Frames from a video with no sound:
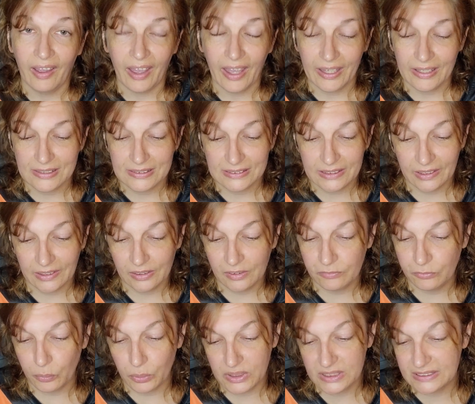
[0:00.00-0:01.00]
As a
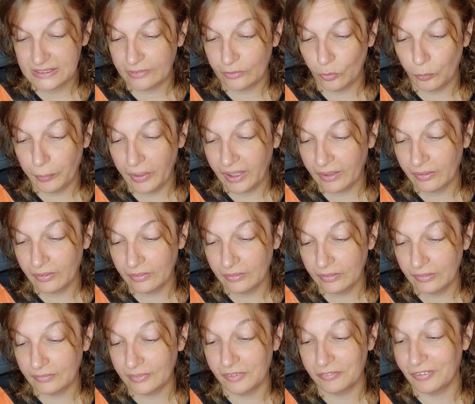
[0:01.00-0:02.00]
divorced single
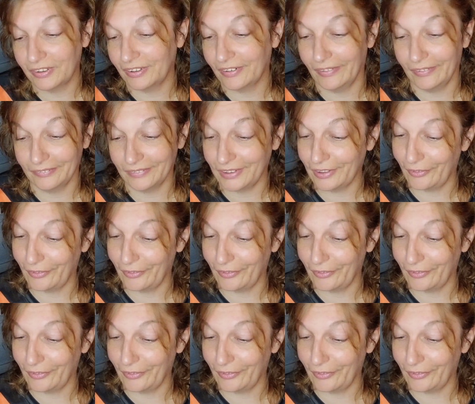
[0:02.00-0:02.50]
parent living on the